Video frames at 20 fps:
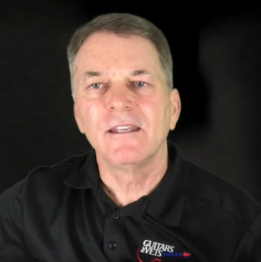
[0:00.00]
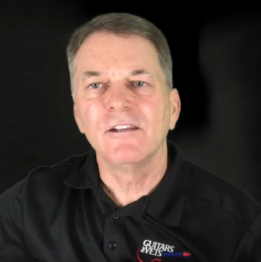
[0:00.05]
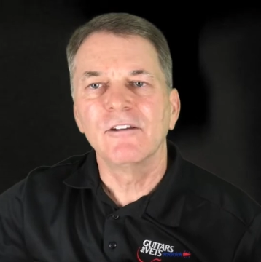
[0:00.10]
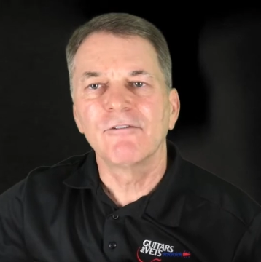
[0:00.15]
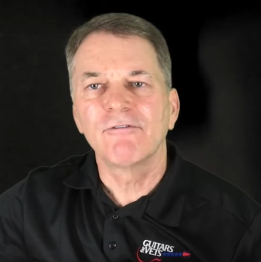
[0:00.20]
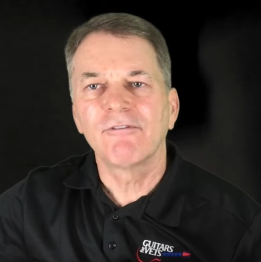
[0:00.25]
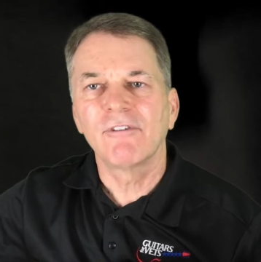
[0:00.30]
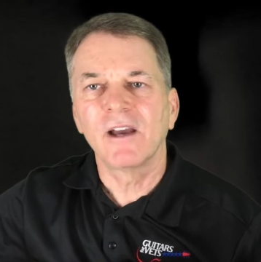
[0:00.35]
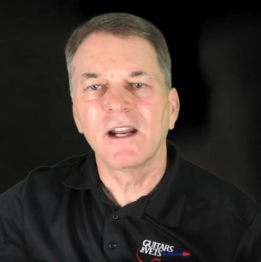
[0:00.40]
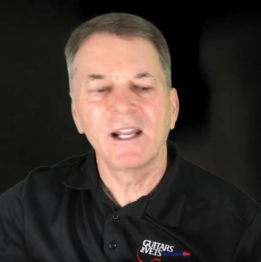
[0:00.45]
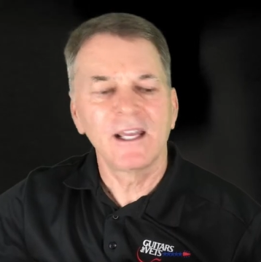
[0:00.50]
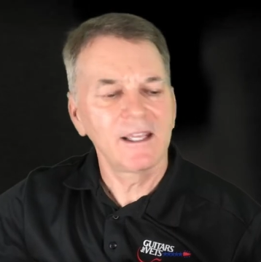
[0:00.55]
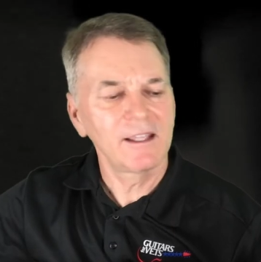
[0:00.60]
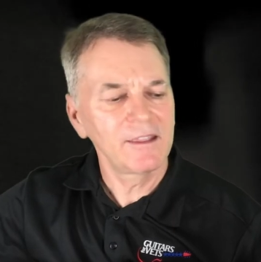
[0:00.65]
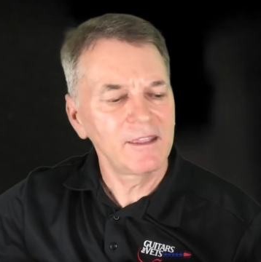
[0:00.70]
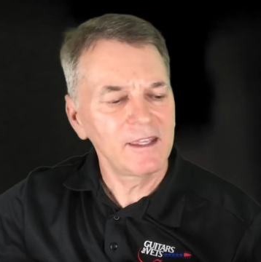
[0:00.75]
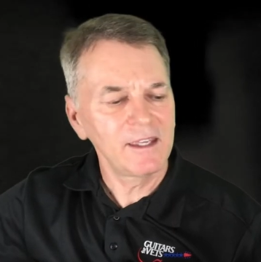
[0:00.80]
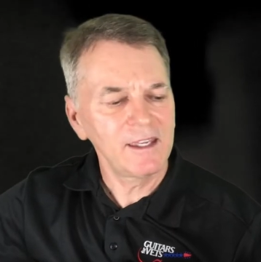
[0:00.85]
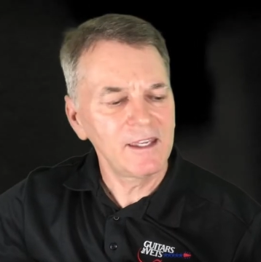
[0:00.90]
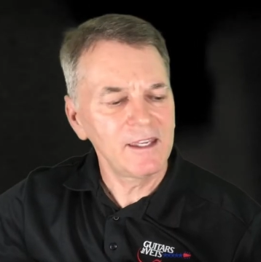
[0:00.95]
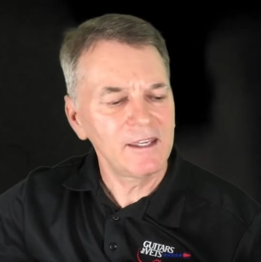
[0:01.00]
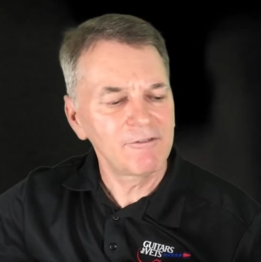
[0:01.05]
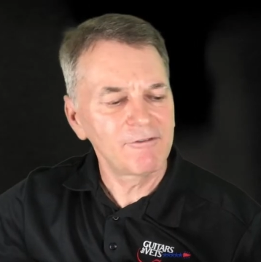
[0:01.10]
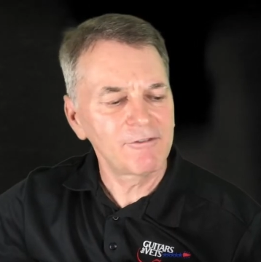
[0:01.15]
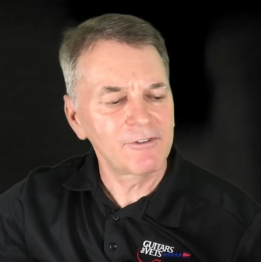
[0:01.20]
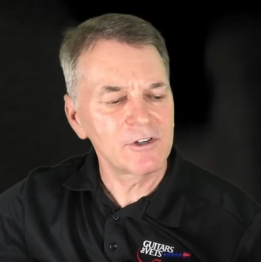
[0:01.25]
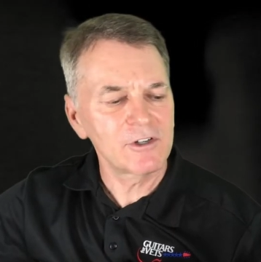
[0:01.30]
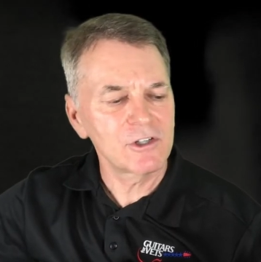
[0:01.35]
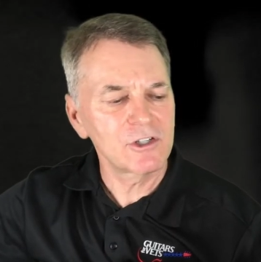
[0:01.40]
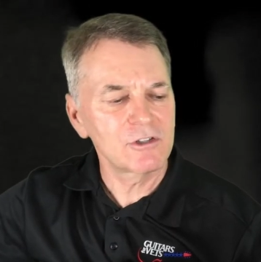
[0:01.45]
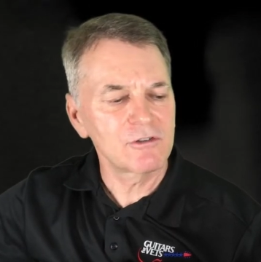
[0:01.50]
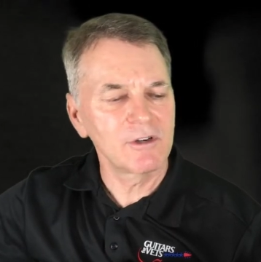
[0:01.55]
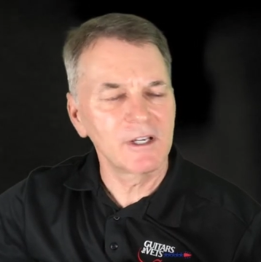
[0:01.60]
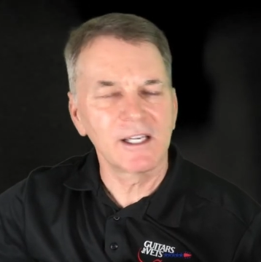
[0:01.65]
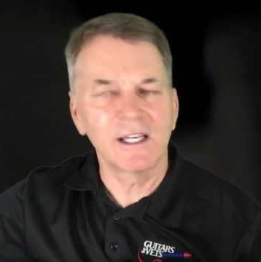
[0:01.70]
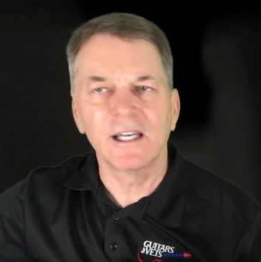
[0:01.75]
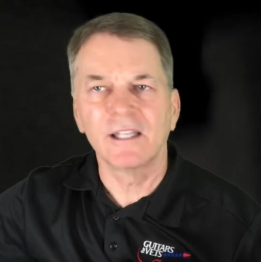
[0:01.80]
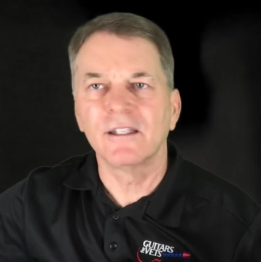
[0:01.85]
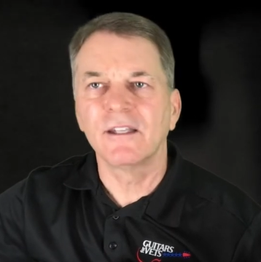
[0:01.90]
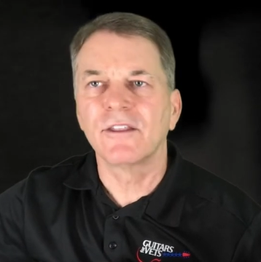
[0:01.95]
you're fretting the first
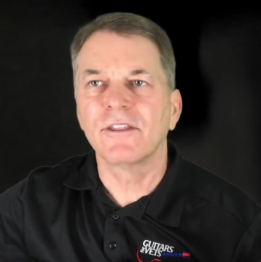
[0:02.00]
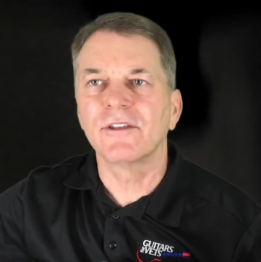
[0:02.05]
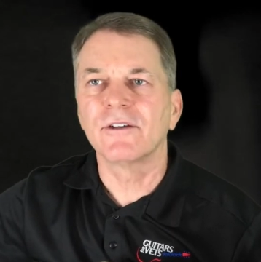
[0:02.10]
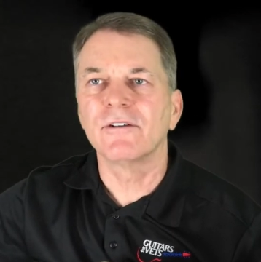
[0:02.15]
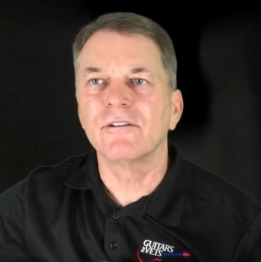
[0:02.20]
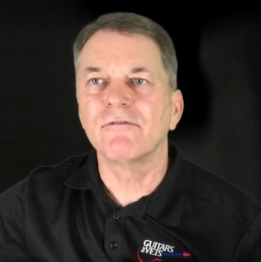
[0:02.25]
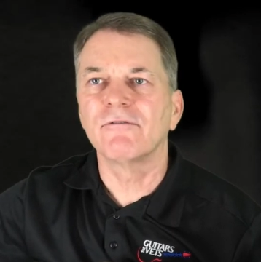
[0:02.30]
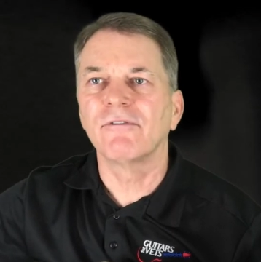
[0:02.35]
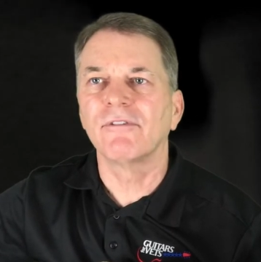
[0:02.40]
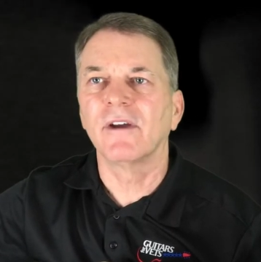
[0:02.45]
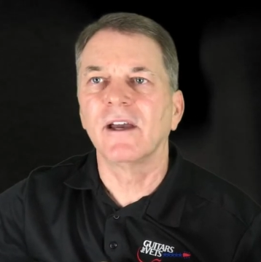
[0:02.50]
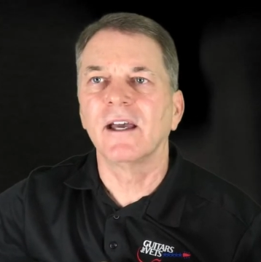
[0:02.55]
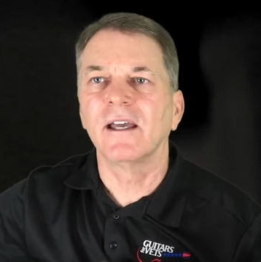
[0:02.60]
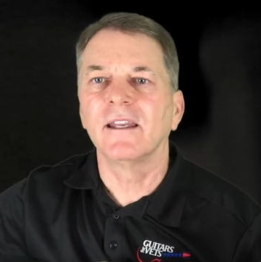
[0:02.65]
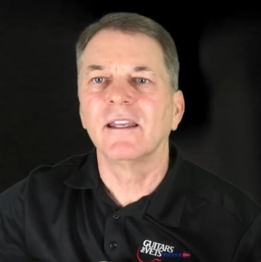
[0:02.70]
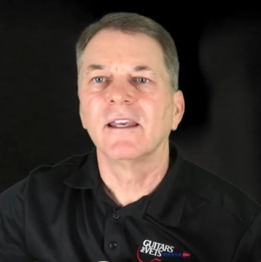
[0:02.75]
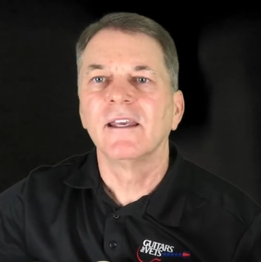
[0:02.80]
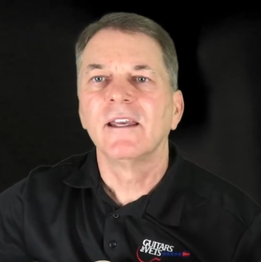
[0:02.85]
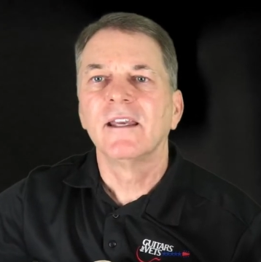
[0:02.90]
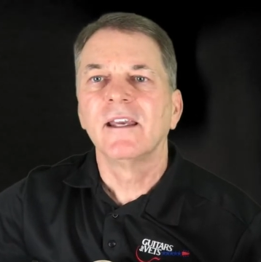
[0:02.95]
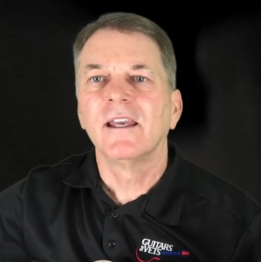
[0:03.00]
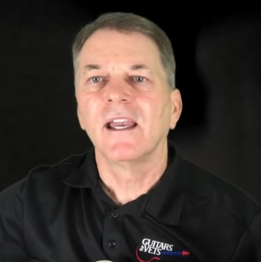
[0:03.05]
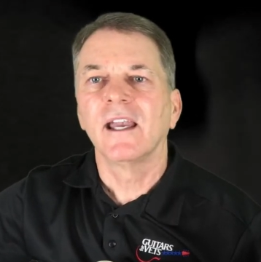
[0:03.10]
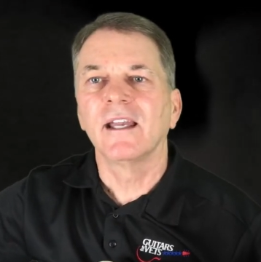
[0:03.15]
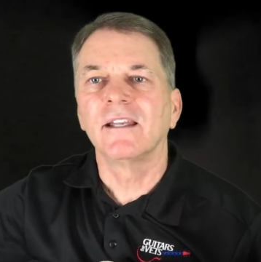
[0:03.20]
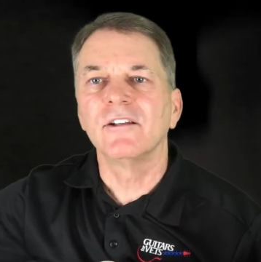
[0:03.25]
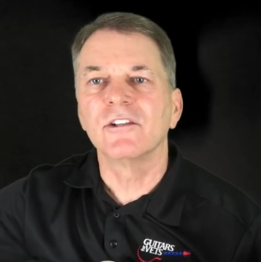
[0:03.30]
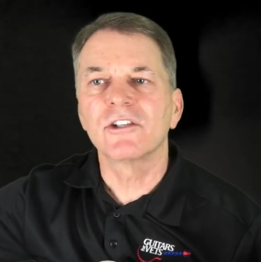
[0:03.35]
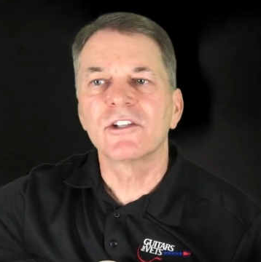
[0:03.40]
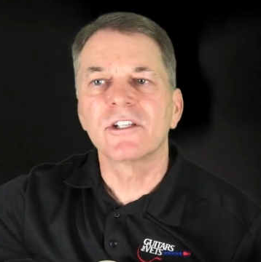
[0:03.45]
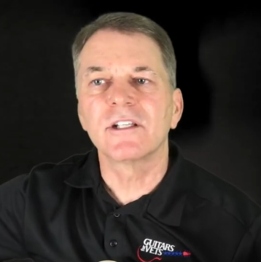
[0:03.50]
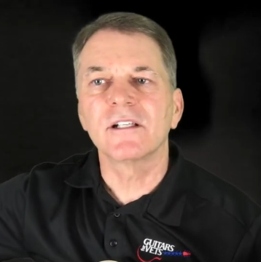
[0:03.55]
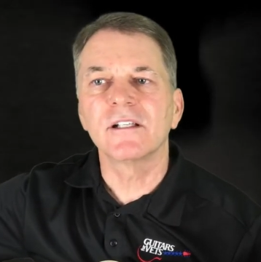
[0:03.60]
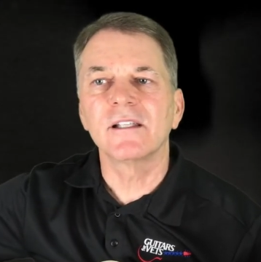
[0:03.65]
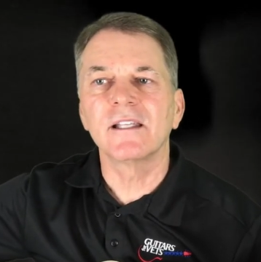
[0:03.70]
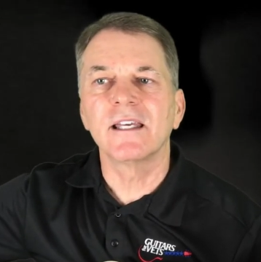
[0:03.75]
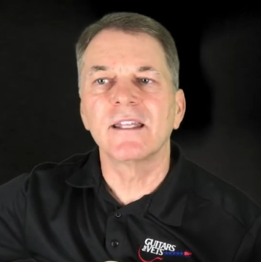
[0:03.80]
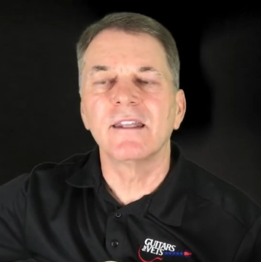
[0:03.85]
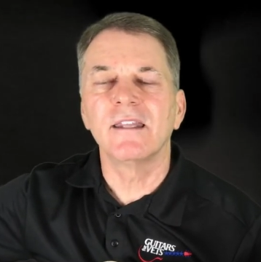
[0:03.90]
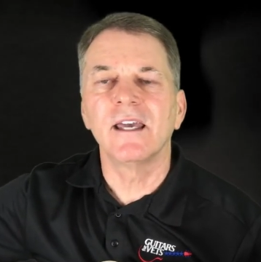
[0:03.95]
string on the third fret, and you're still
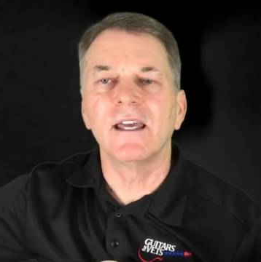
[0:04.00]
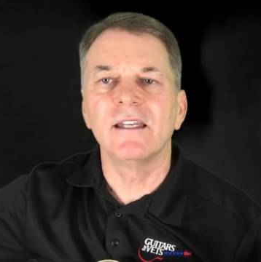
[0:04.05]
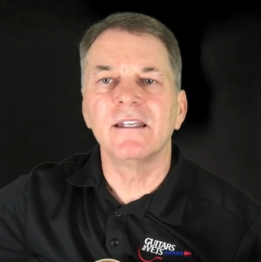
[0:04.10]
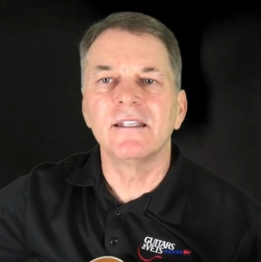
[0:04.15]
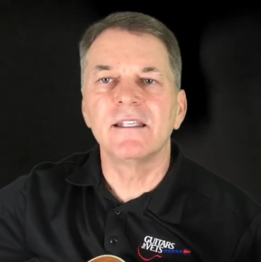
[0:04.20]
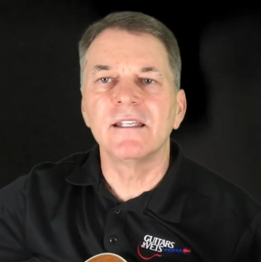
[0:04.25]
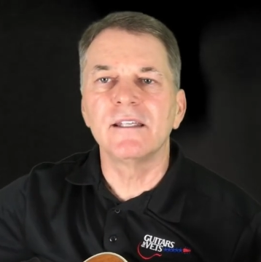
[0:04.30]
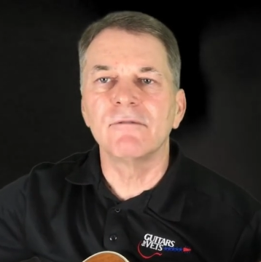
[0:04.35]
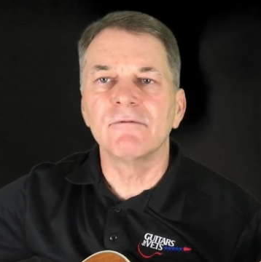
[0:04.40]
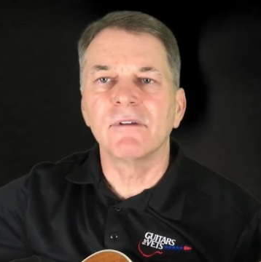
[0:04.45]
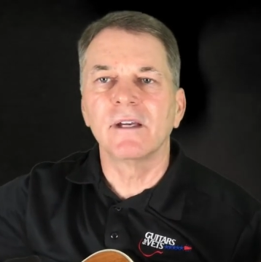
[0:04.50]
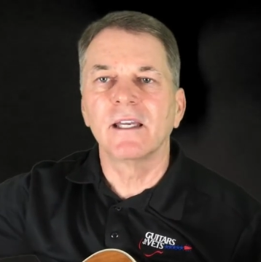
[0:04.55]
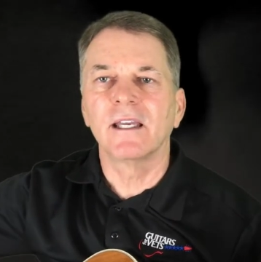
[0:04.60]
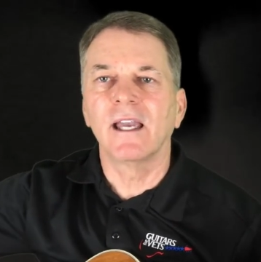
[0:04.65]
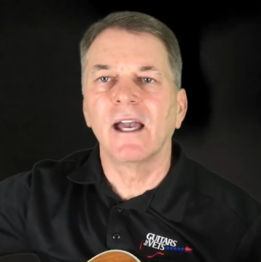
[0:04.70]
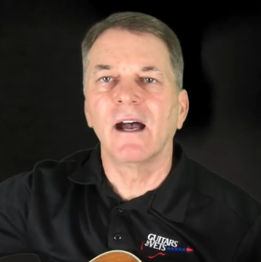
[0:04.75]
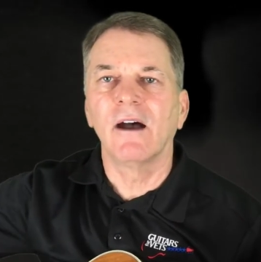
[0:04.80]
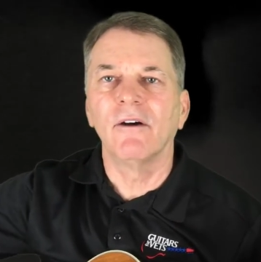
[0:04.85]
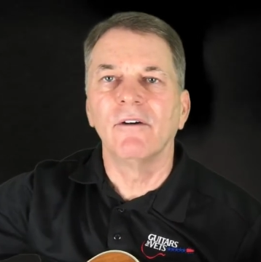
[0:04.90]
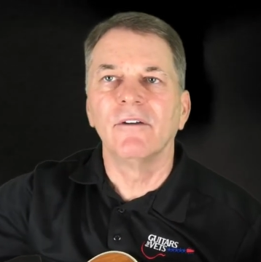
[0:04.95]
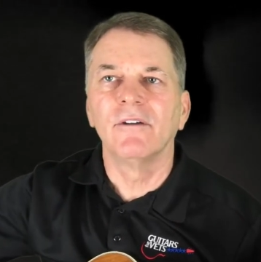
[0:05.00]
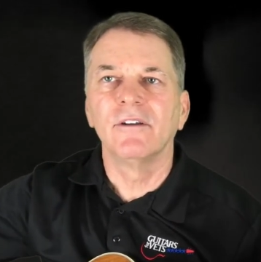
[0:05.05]
letting that D ring out.